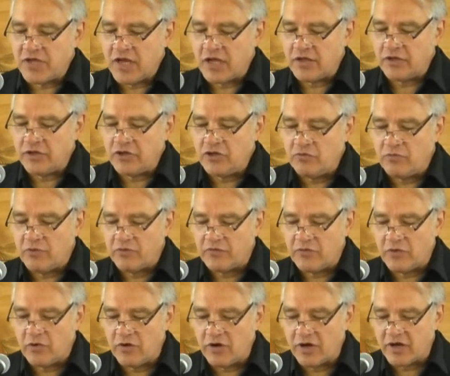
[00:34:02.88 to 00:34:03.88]
I'm telling you
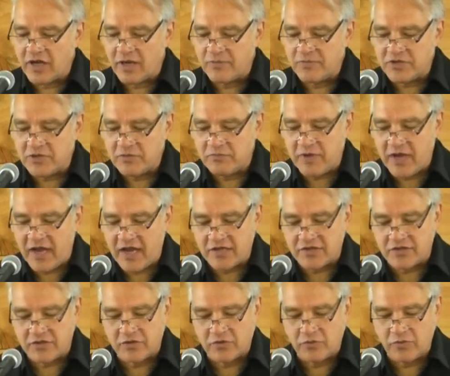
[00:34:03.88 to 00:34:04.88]
before it comes to
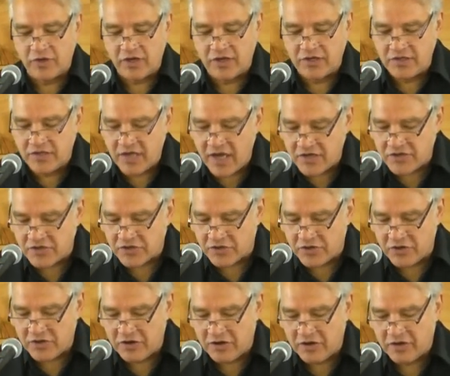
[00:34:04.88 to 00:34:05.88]
pass, so that when it does
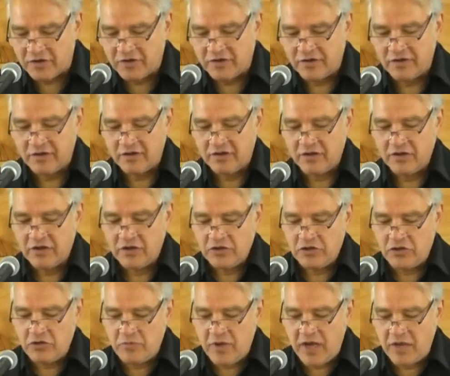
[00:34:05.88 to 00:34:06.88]
occur,
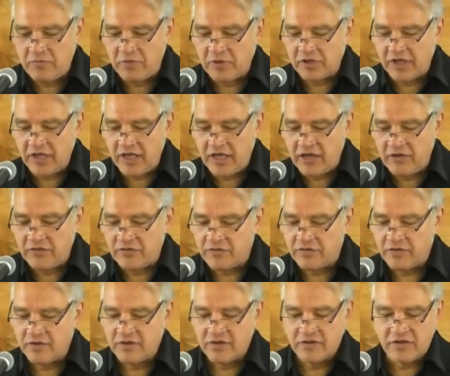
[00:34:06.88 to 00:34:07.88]
you may
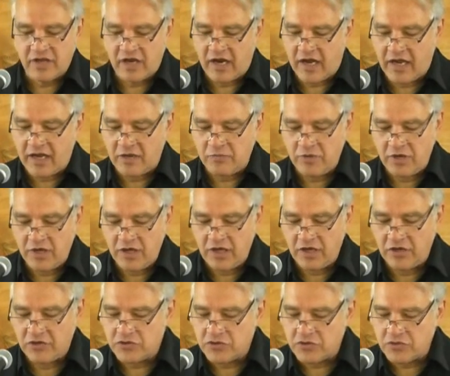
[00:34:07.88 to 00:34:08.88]
believe that I am
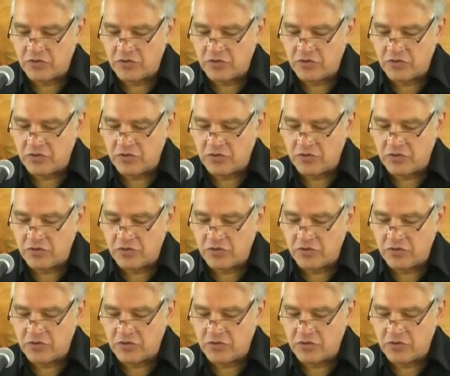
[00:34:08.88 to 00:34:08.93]
he.